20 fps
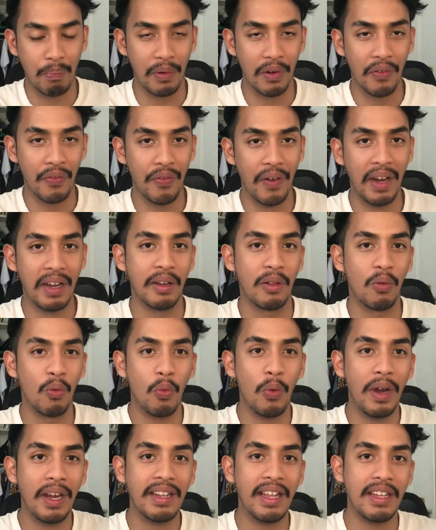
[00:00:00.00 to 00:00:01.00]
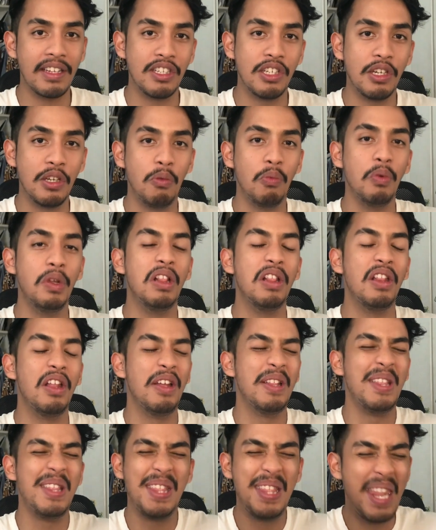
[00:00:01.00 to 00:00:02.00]
perfect in a way that she will
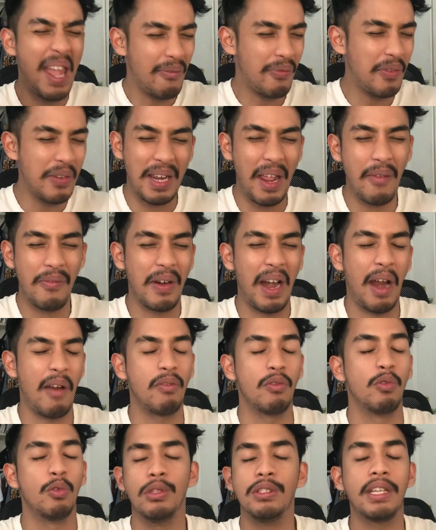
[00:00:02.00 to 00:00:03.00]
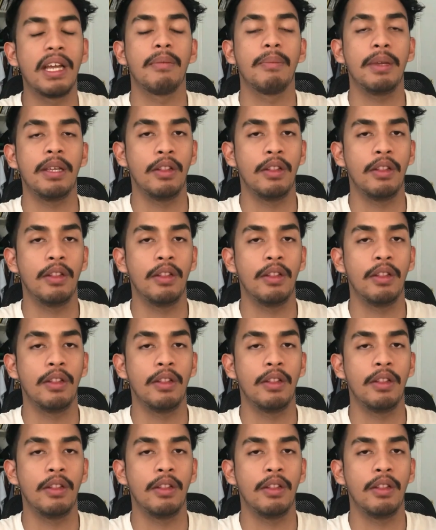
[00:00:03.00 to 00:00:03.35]
never ever reject me.